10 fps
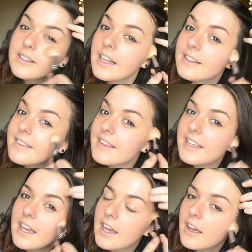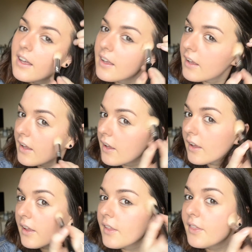hence
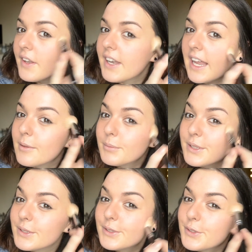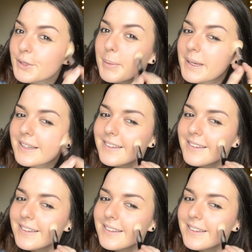the name sun stripping.